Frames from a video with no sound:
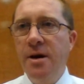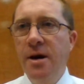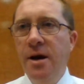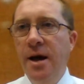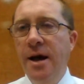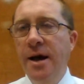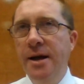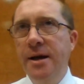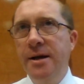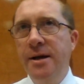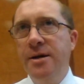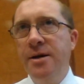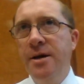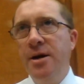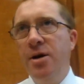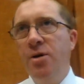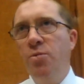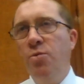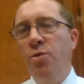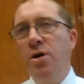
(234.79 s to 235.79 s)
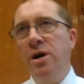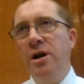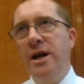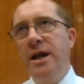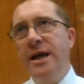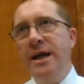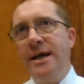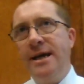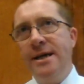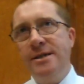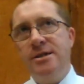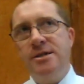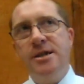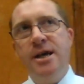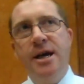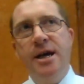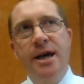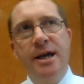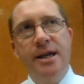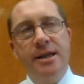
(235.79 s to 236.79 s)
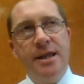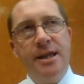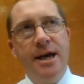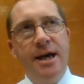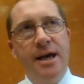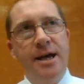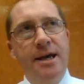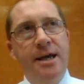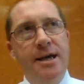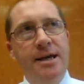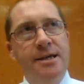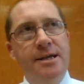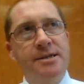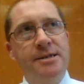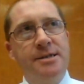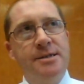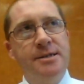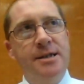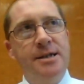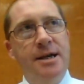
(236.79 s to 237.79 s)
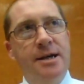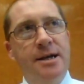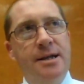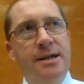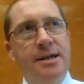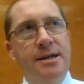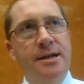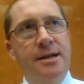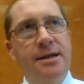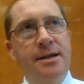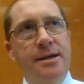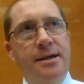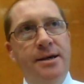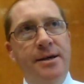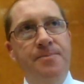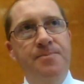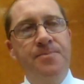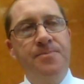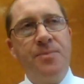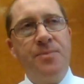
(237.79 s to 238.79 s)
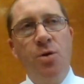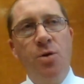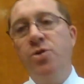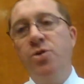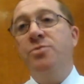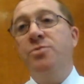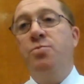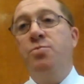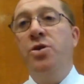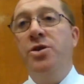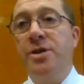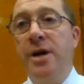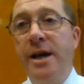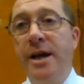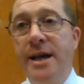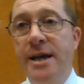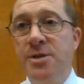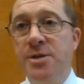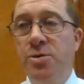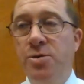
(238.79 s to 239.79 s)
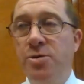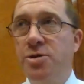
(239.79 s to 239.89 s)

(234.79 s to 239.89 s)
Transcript: And what Link is saying that is that, I guess